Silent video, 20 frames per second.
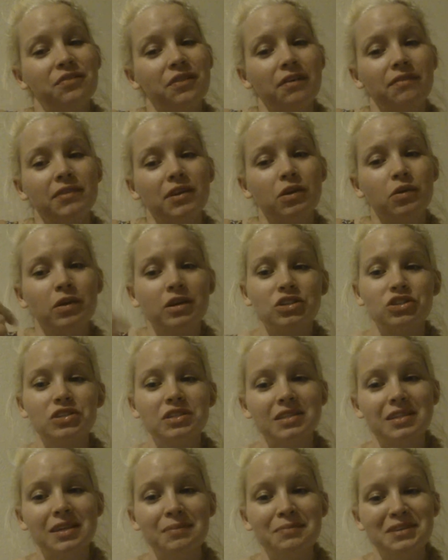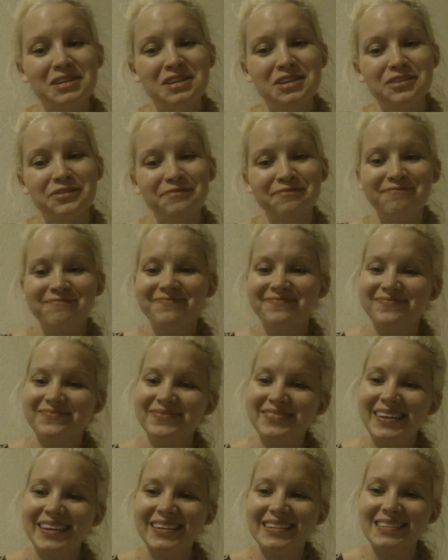If you have any questions, let me know.
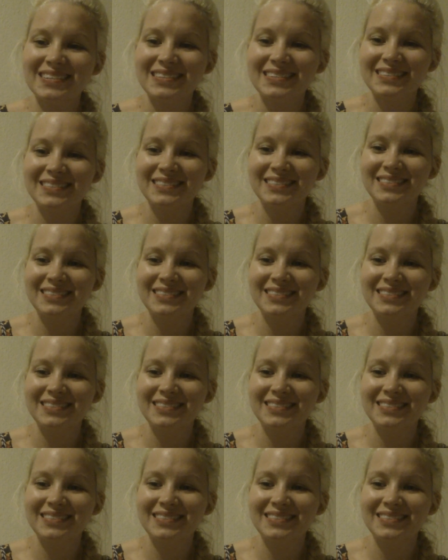Thanks.